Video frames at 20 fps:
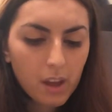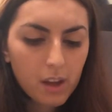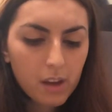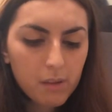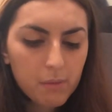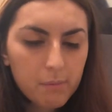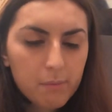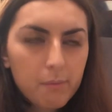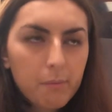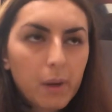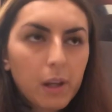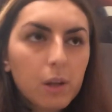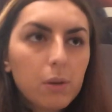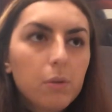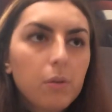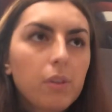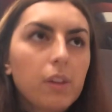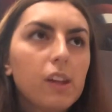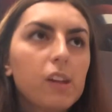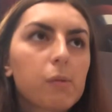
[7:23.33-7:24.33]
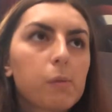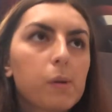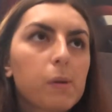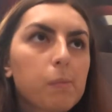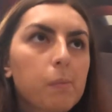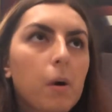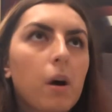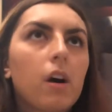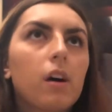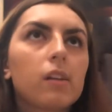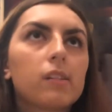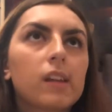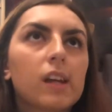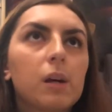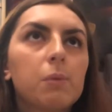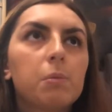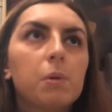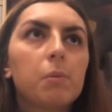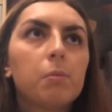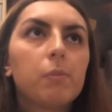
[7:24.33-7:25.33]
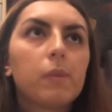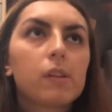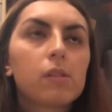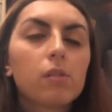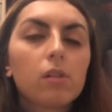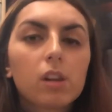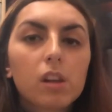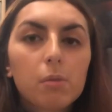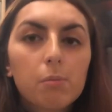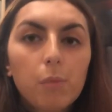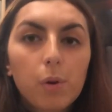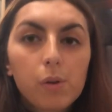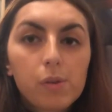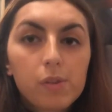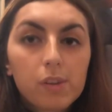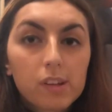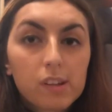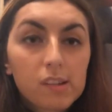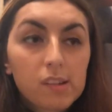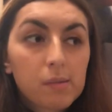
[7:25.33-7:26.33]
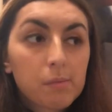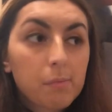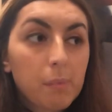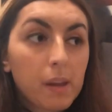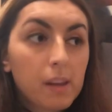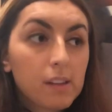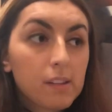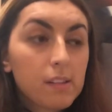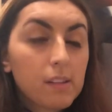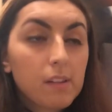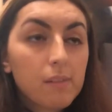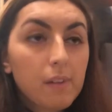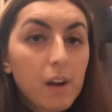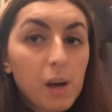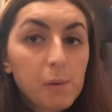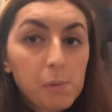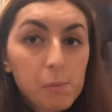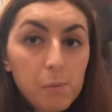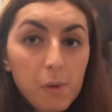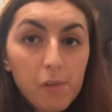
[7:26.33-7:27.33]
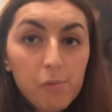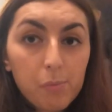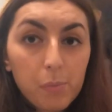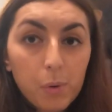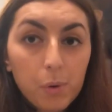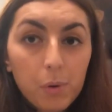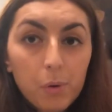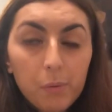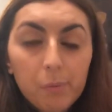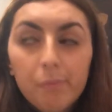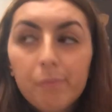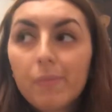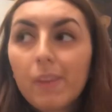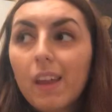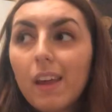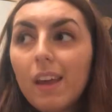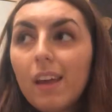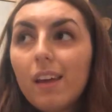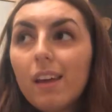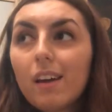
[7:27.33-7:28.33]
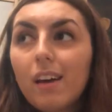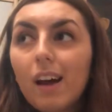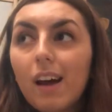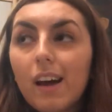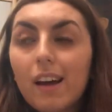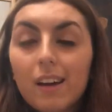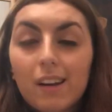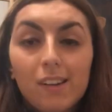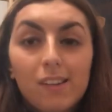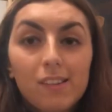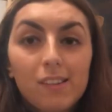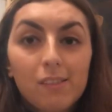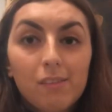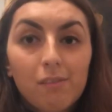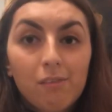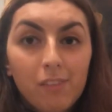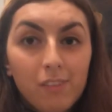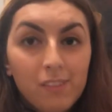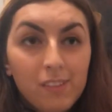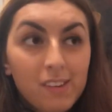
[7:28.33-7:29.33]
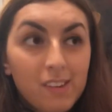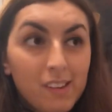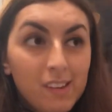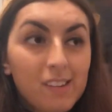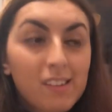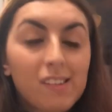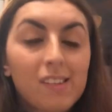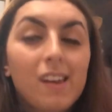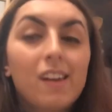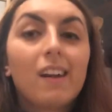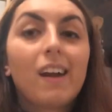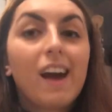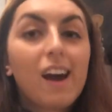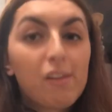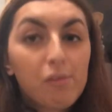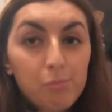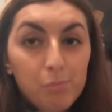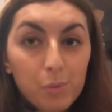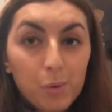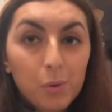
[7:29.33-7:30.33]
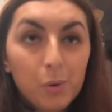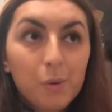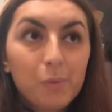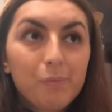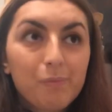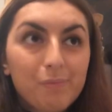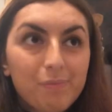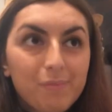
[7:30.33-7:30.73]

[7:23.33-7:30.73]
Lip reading: My All Things Must Pass album, it's not the most expensive album I've bought, because since then I have bought